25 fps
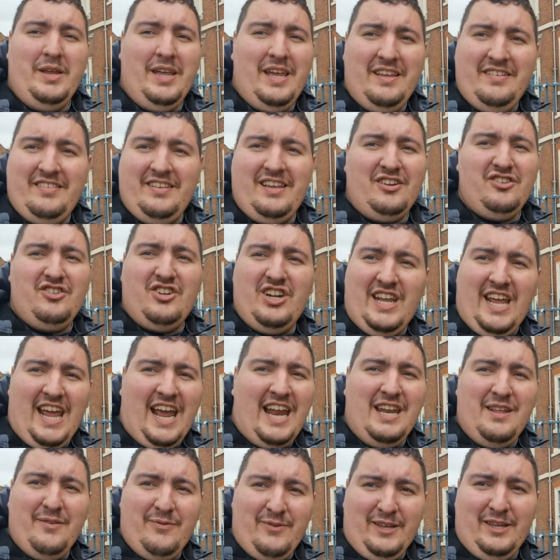Essentially
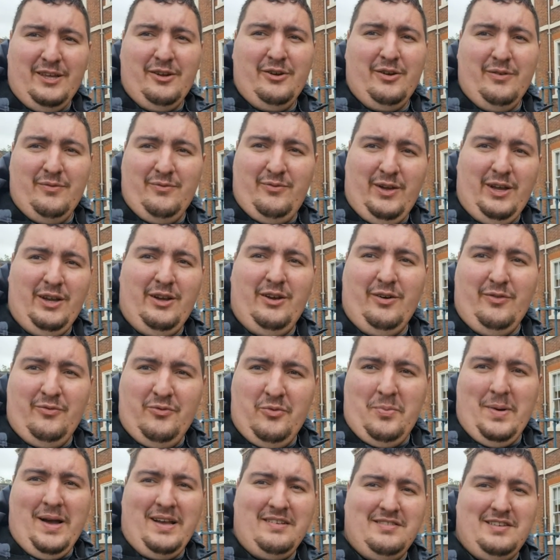anything you can think of, the
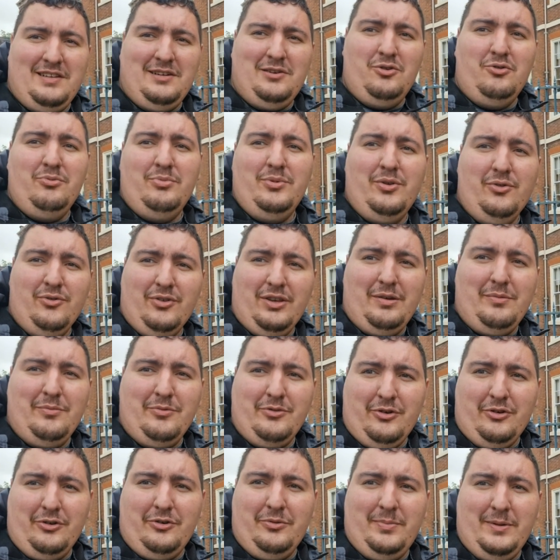Bassett Law Museum's
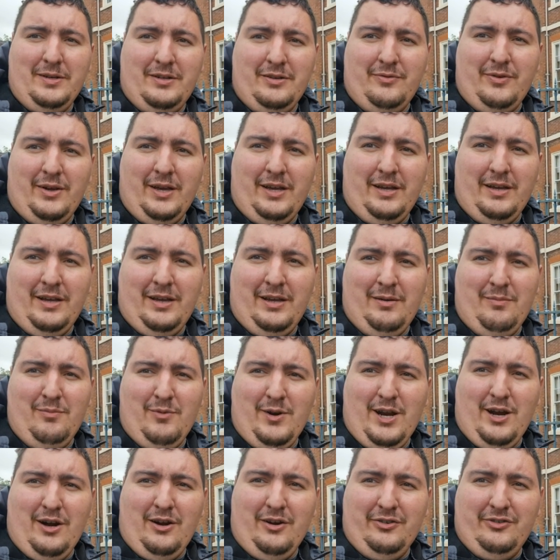got a bit of it in
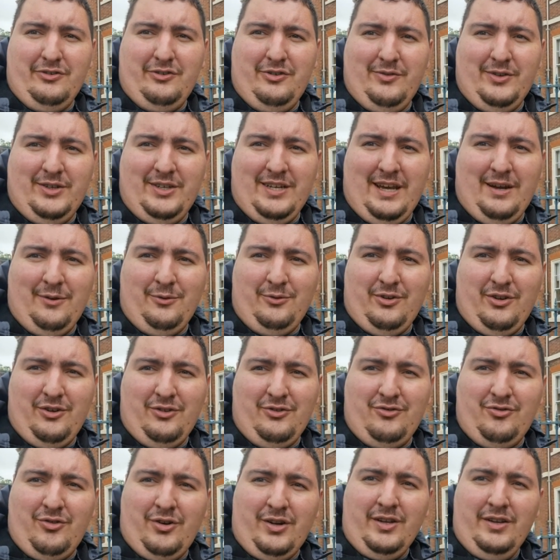regards to the town's
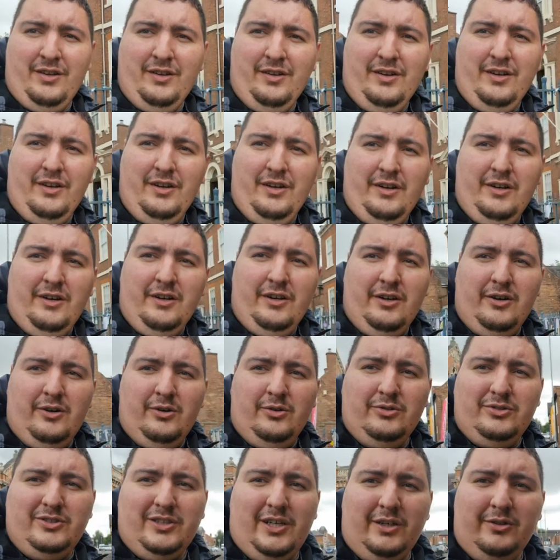history.
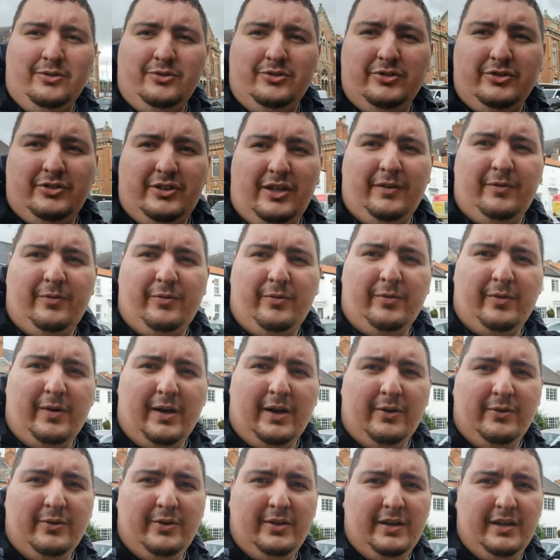Also, just over the
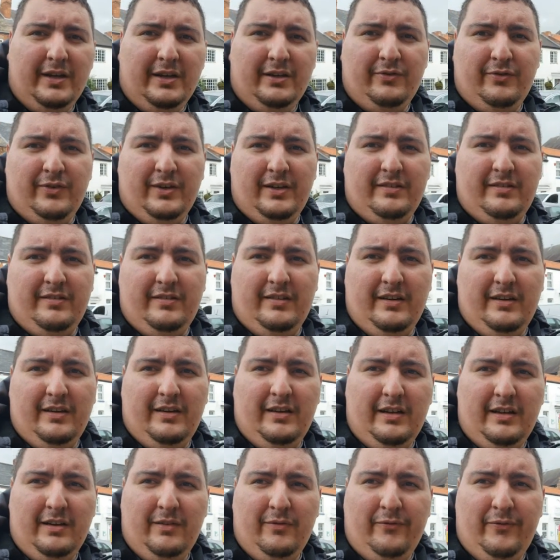road is this
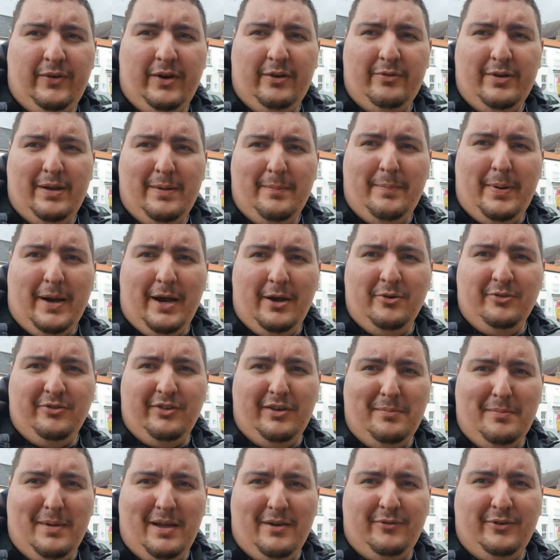very
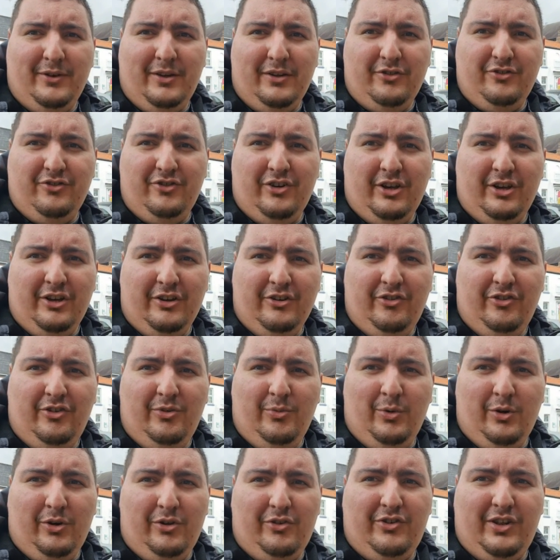imposing Methodist church,
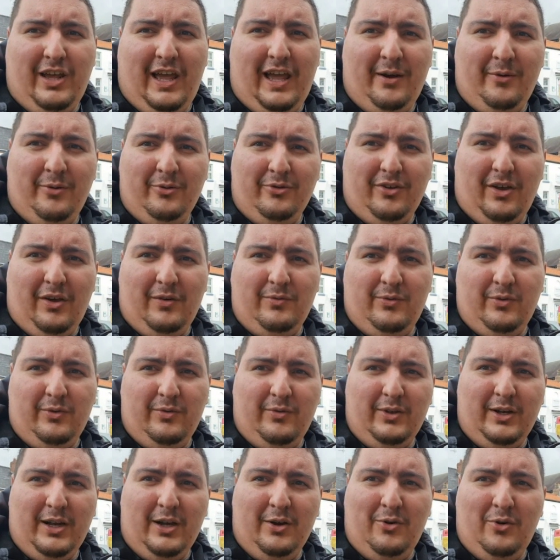which towers over
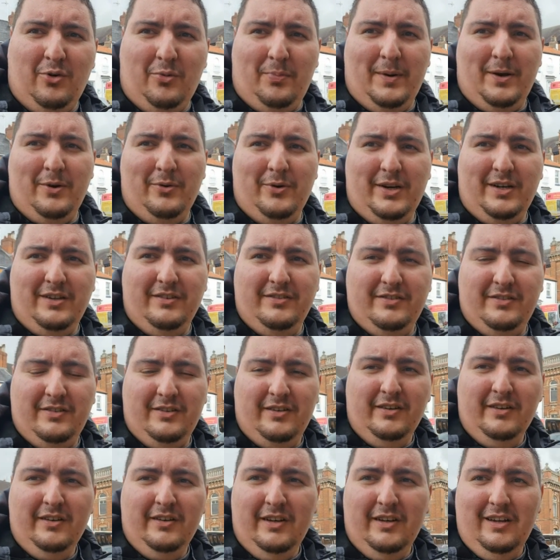the local buildings
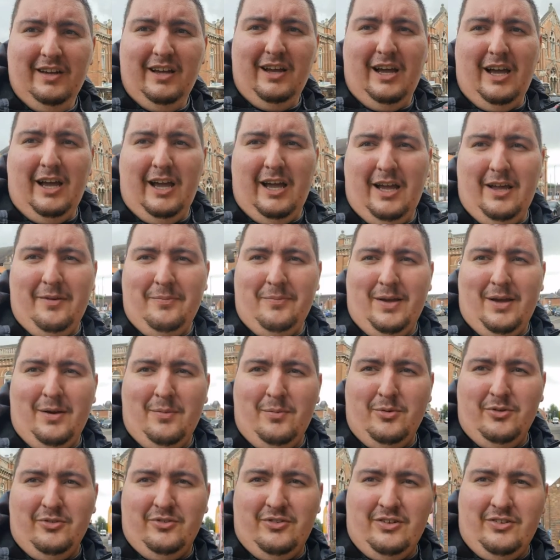and
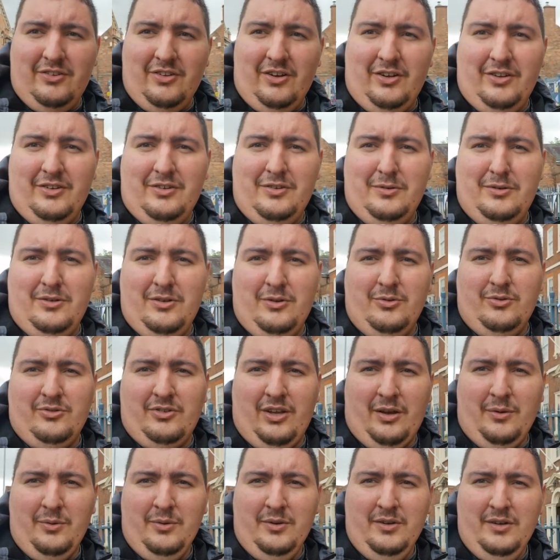was designed to do
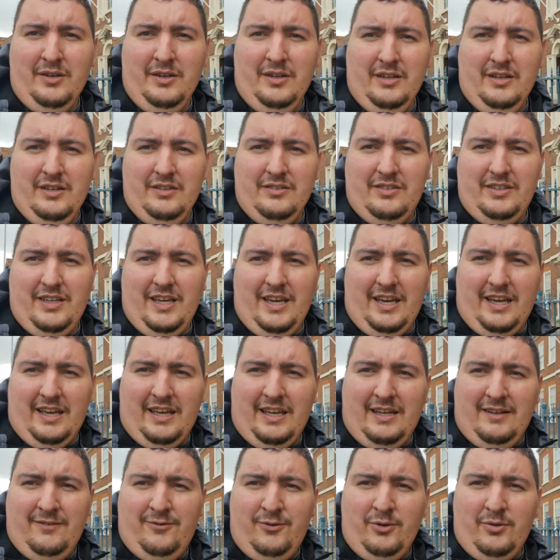so. So yeah,
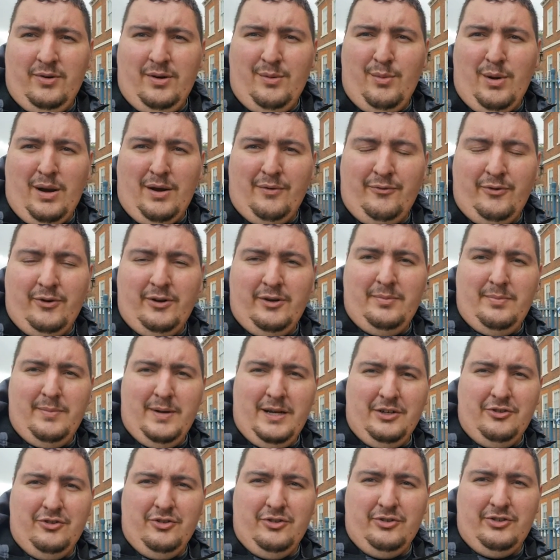if you're in Retford,
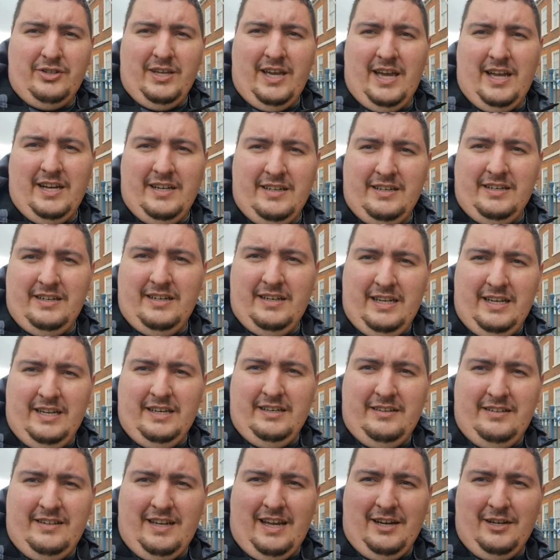make sure to head
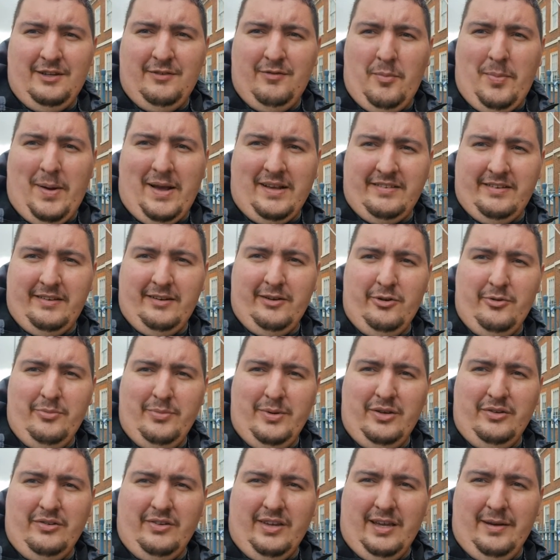down to the Bassett Law
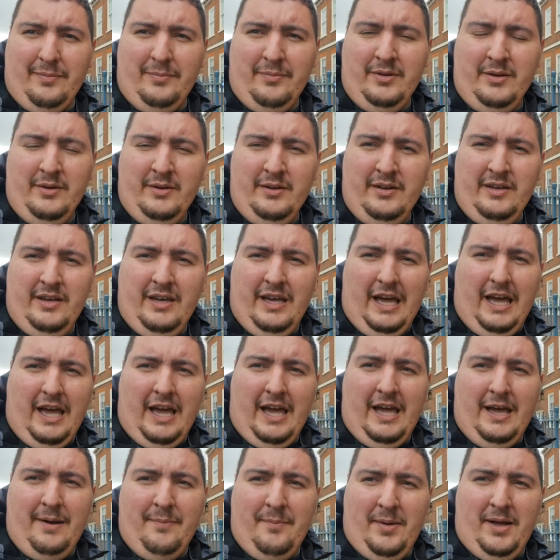Museum.
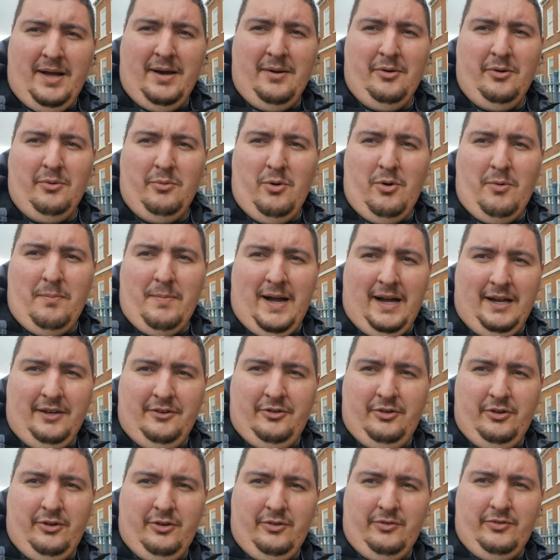I'm going to walk back
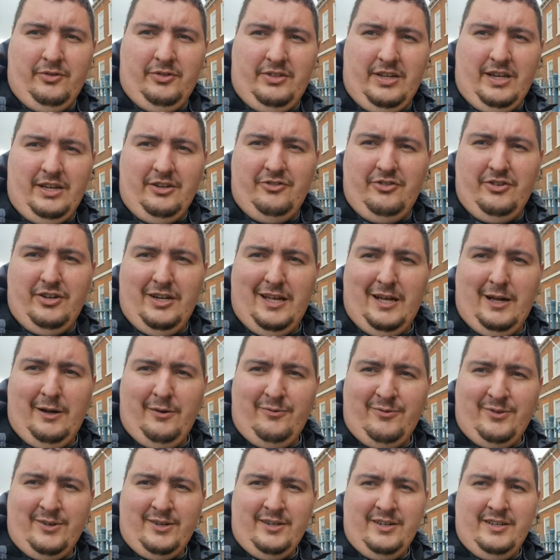to the station now
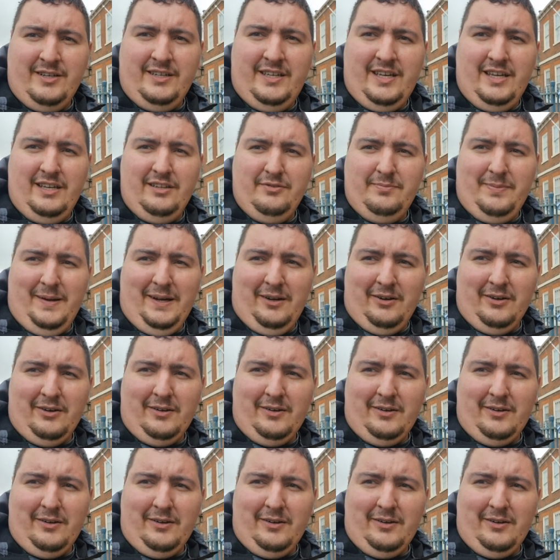via Kings Park.